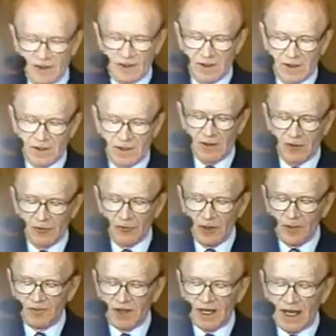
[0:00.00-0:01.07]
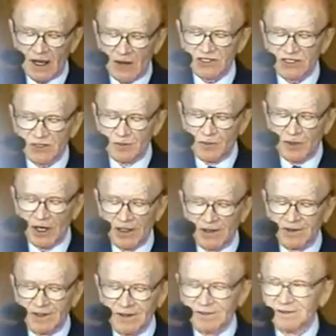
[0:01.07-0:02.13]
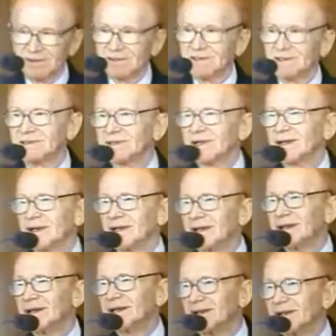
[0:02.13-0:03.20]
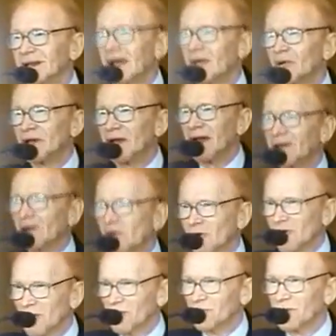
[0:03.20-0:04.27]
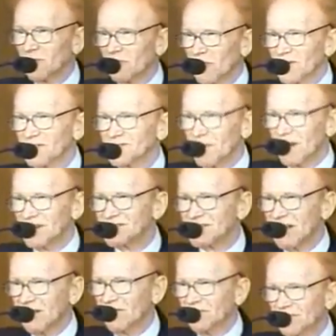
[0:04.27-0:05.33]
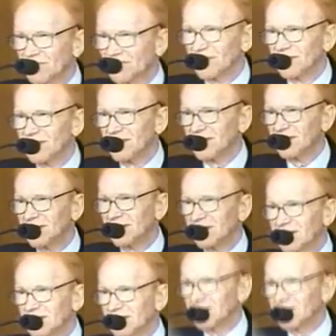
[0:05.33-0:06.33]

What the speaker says: verve ripped the house apart. Larry, I know a couple of words myself.